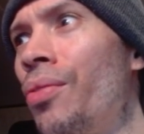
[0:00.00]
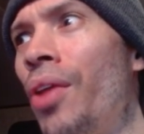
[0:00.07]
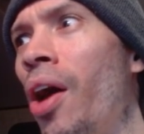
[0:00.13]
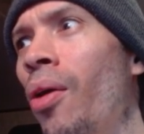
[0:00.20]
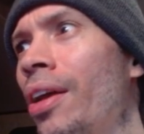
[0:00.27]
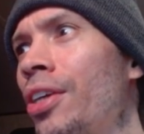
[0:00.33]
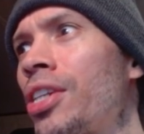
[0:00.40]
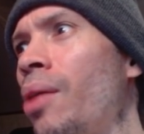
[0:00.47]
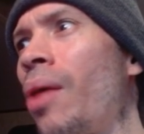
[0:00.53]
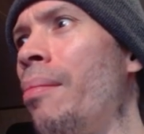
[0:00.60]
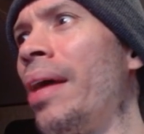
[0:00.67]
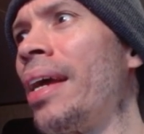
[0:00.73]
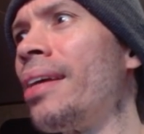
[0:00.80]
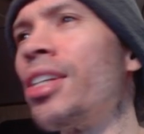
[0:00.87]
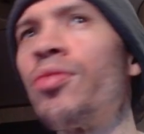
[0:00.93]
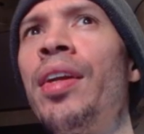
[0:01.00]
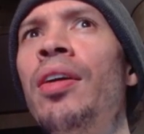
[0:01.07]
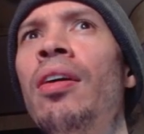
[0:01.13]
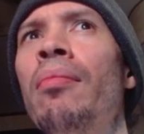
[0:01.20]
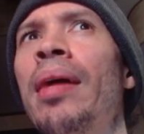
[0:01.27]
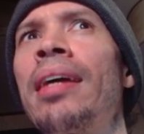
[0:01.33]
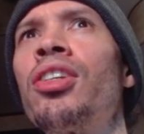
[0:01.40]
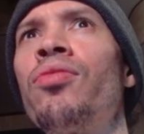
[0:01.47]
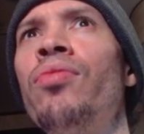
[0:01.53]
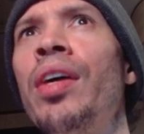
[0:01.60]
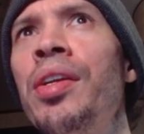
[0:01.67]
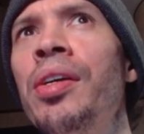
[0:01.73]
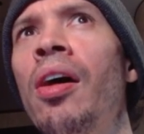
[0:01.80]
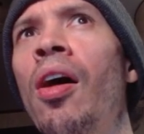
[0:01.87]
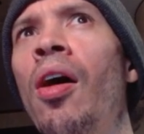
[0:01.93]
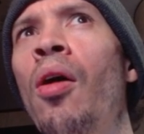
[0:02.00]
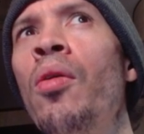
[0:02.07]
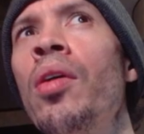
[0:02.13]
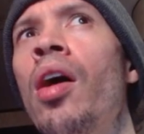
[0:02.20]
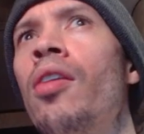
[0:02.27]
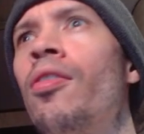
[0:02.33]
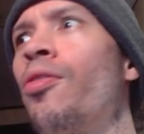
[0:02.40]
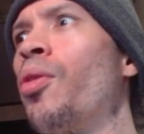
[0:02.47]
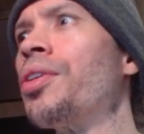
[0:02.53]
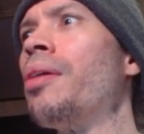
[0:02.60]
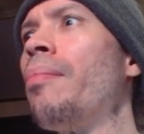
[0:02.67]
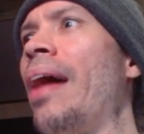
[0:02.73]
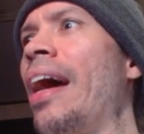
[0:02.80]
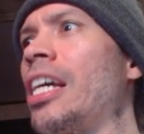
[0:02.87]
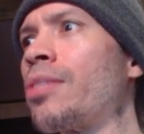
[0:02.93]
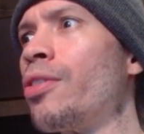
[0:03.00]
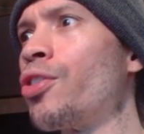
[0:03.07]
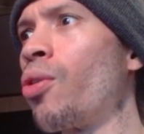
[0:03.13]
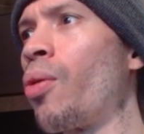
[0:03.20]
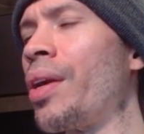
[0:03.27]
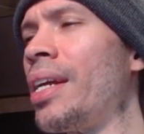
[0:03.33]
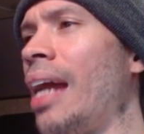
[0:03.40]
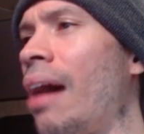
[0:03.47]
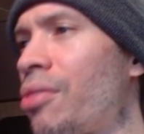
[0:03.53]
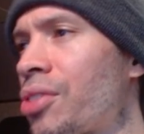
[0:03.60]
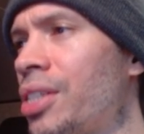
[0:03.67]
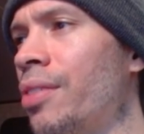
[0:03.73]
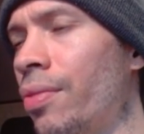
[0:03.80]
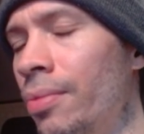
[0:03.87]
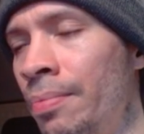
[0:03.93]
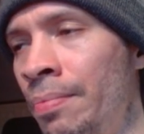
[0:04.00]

No, that's not why I'm making this video. I'm making this video for the mass majority and obviously